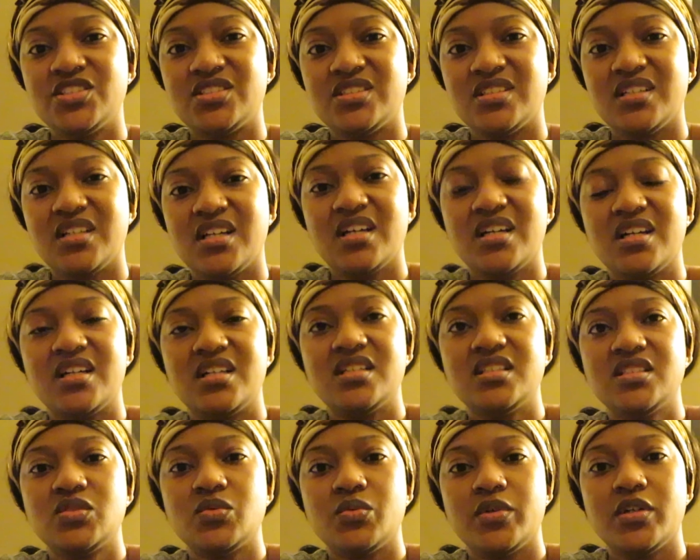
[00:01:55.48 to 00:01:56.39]
should I,
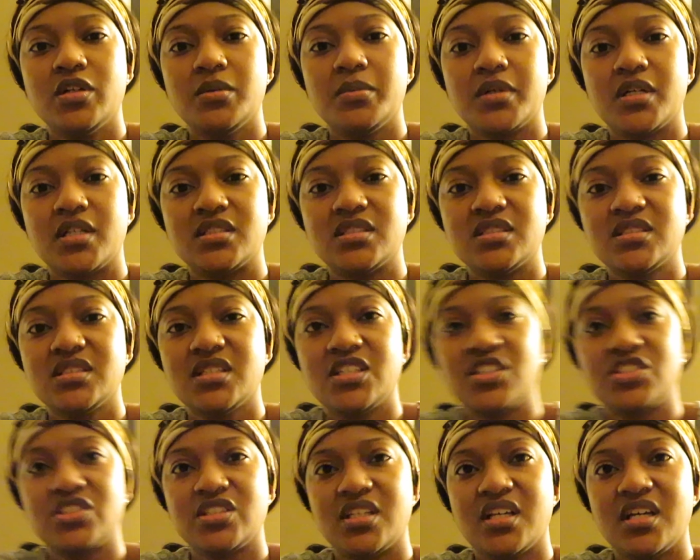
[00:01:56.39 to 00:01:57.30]
it's weird because it's
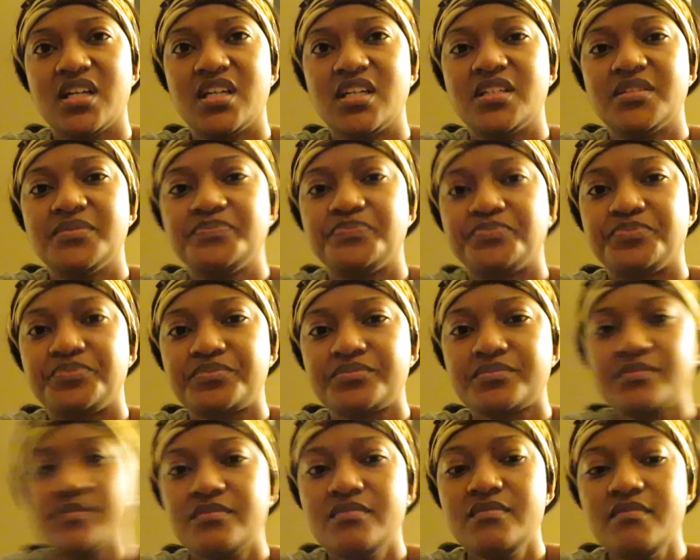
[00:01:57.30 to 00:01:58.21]
like, should I
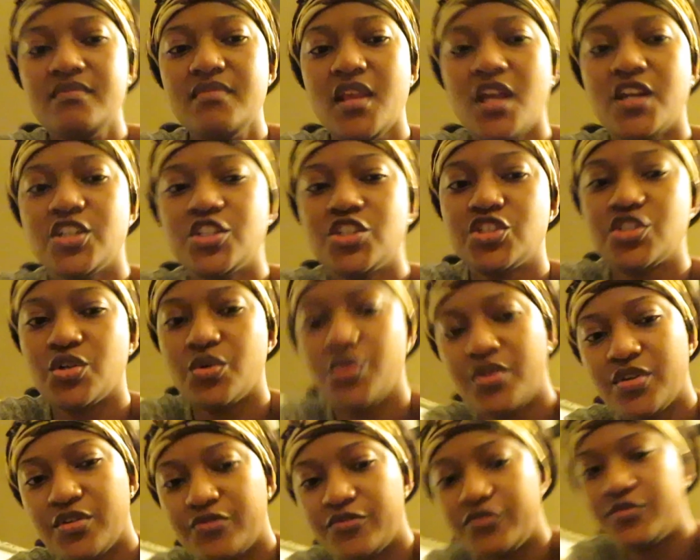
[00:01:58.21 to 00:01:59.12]
show
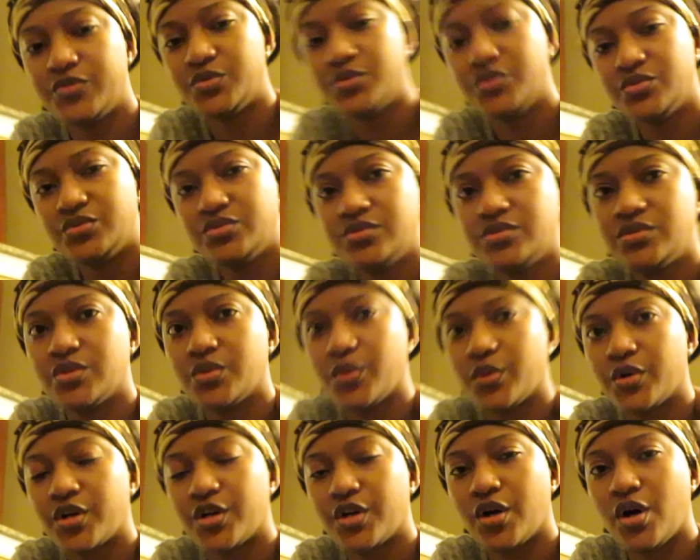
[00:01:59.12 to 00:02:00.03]
the food
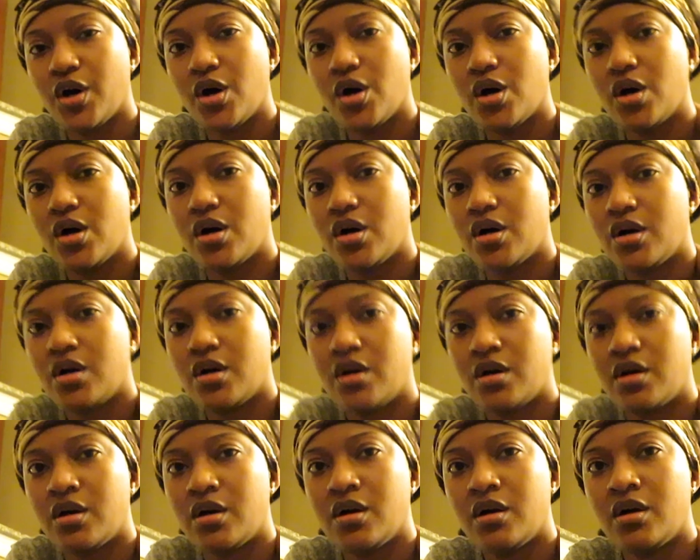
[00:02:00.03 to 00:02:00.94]
or not.
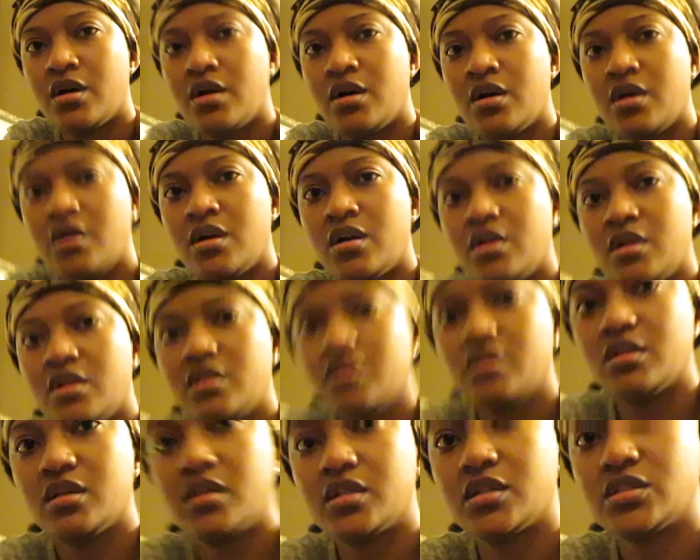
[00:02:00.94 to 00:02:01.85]

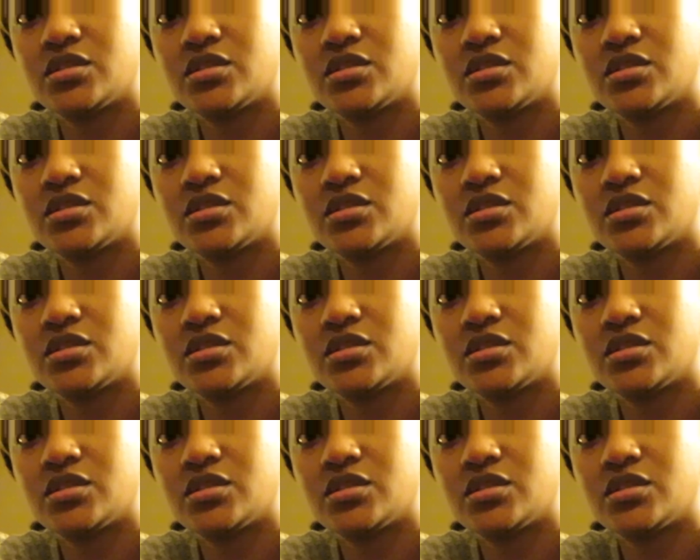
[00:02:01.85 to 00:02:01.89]
Like